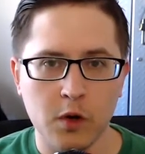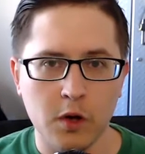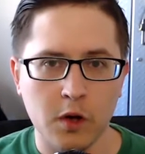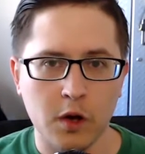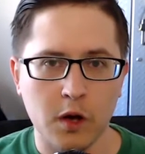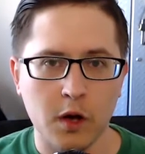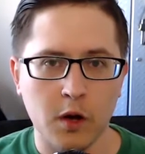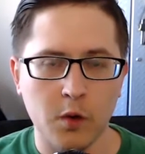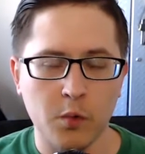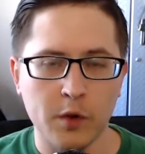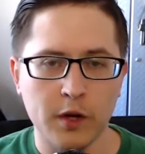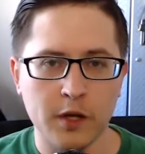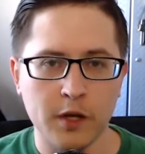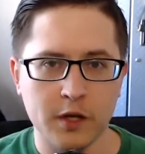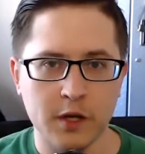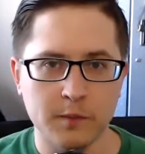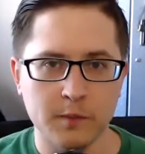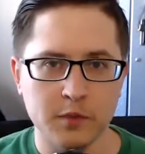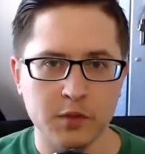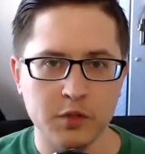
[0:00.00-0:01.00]
when it
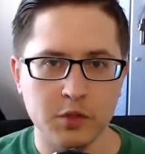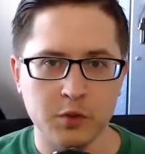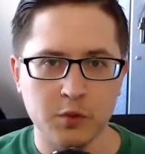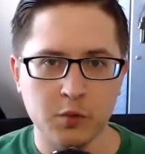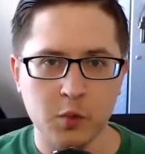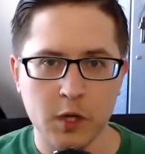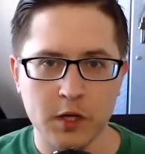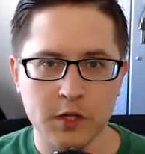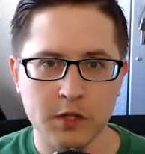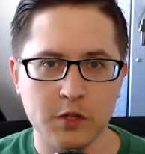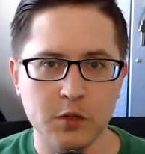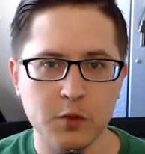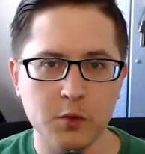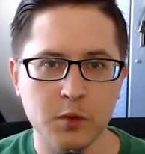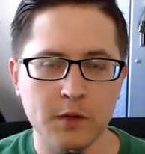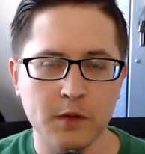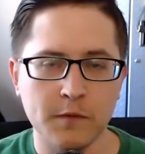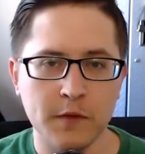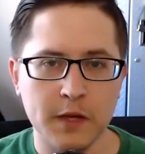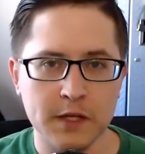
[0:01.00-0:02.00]
comes to wanting to do an
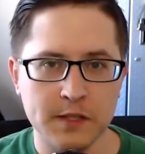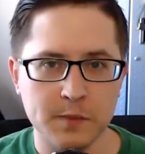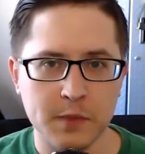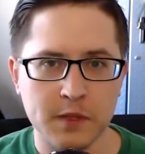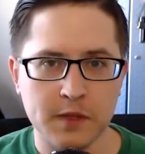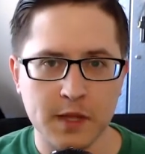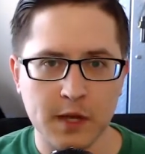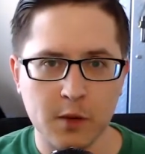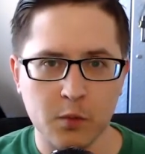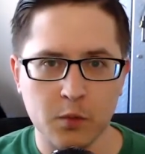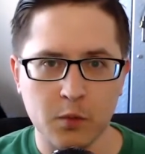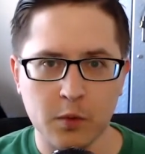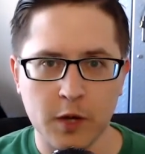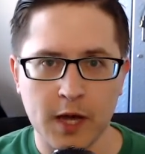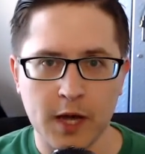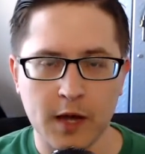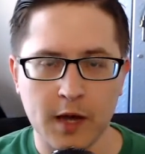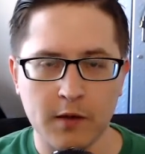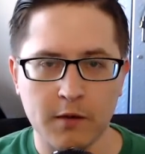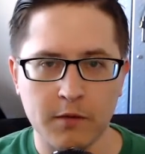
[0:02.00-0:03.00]
investment that will
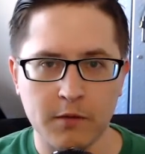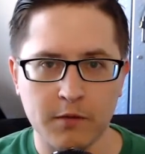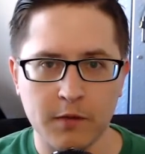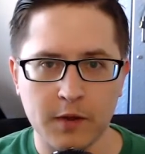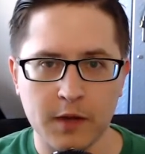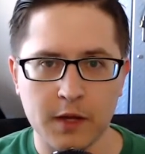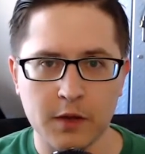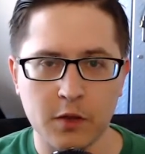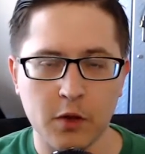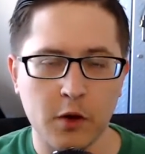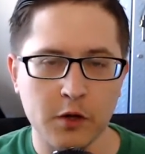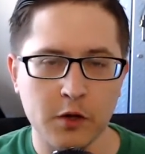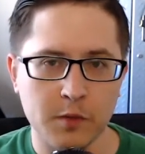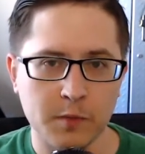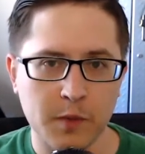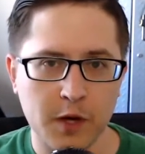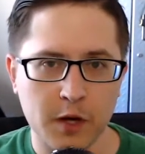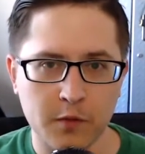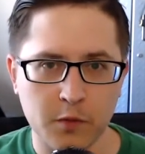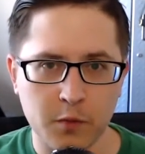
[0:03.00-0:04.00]
have a large
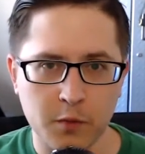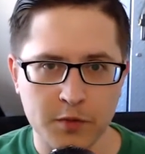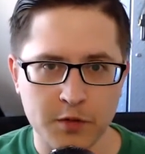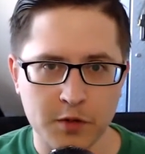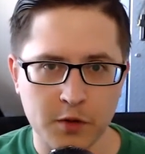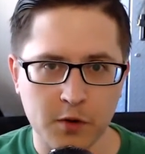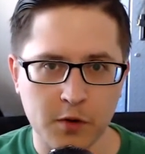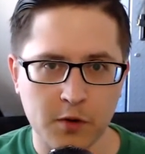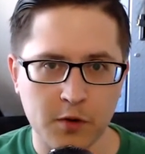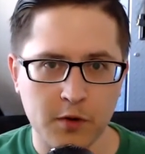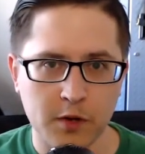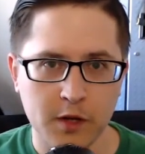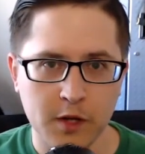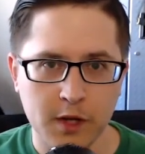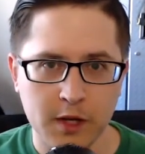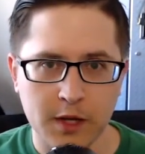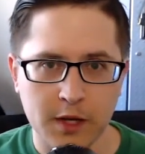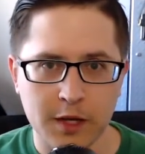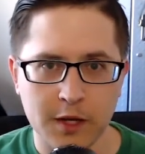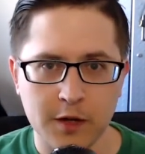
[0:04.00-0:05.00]
amount of a return
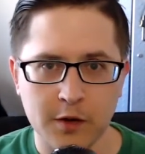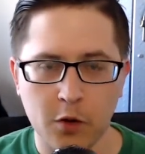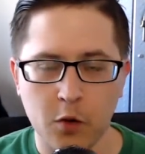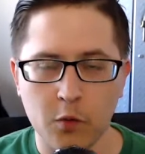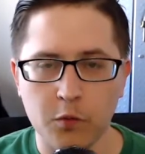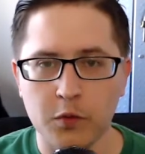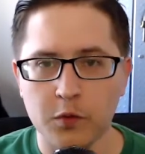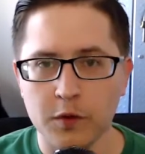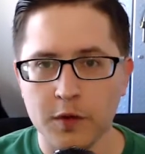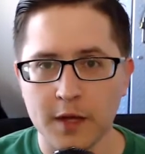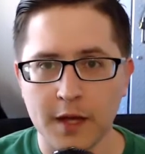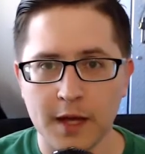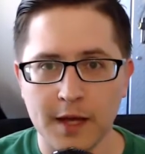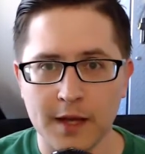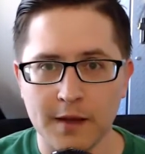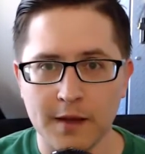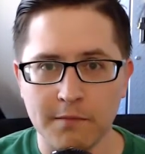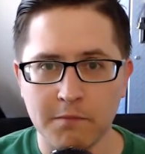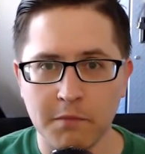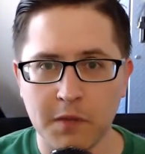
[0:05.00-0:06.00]
in
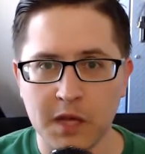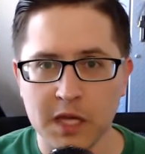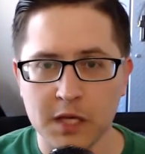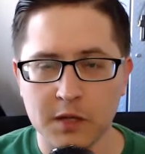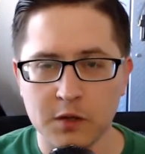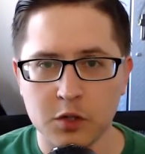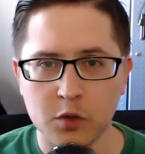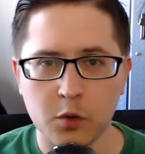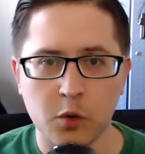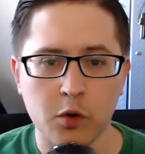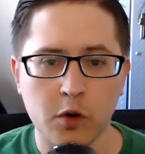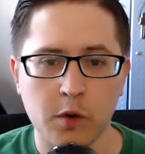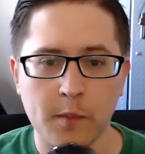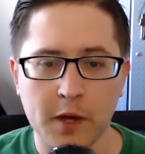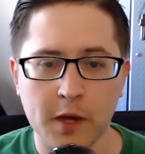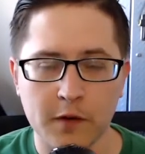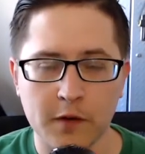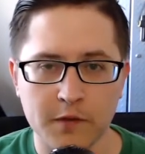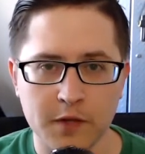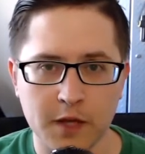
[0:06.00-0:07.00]
hopefully a shorter
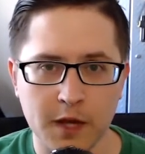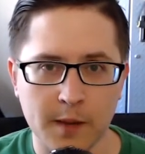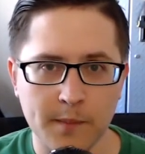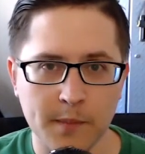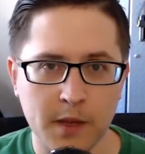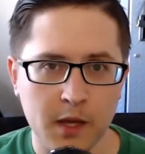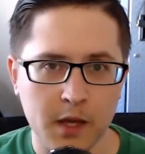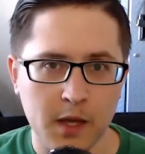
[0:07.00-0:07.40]
amount of time.